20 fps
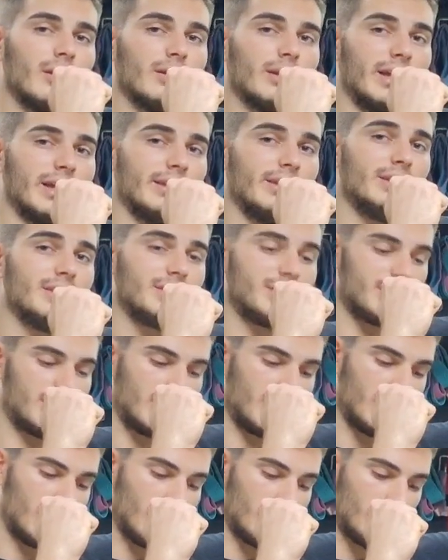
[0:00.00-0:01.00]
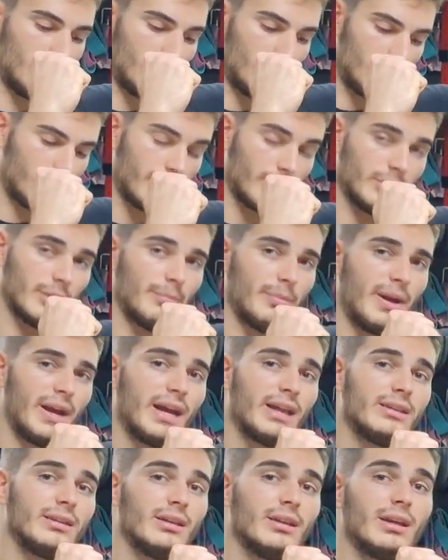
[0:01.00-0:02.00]
like this from the
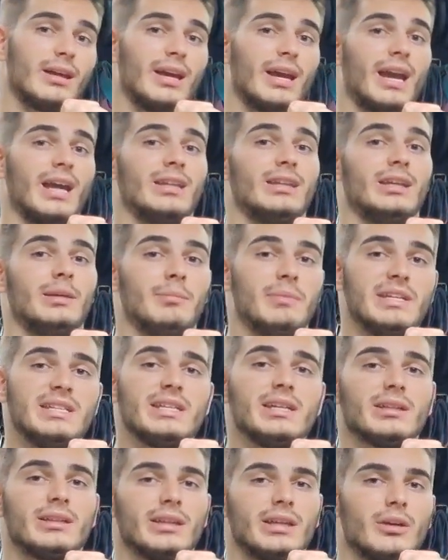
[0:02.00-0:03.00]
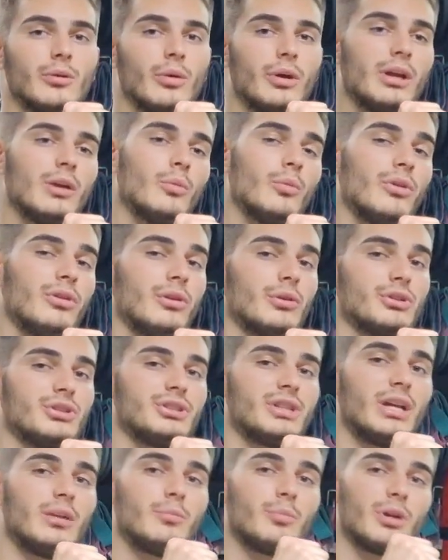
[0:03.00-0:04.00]
pad and immediately going with your
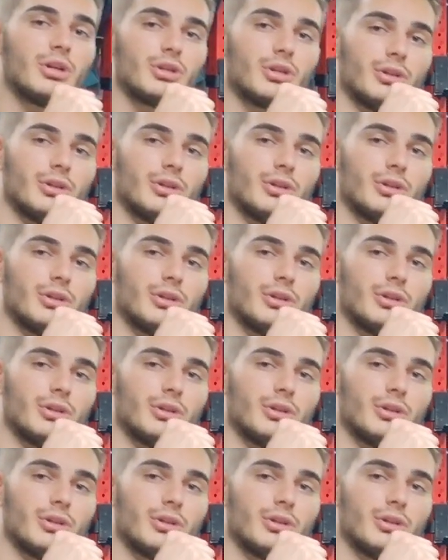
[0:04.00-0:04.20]
side pressure